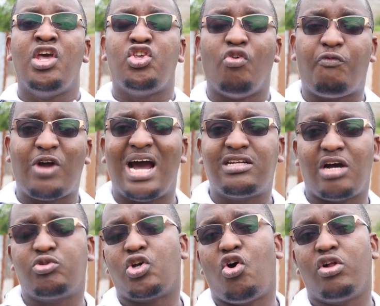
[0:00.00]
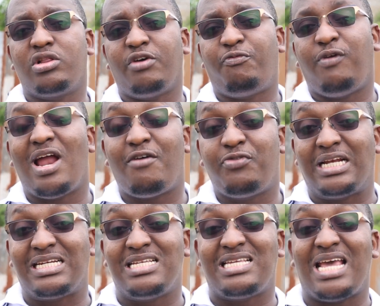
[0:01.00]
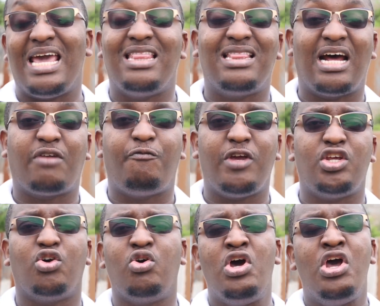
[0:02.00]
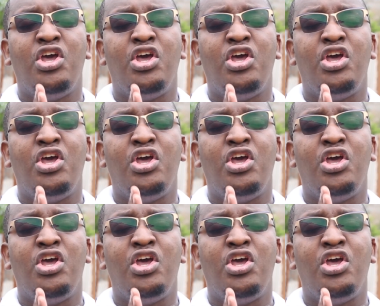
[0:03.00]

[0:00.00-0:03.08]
You've cut out all the fluff that is in that video.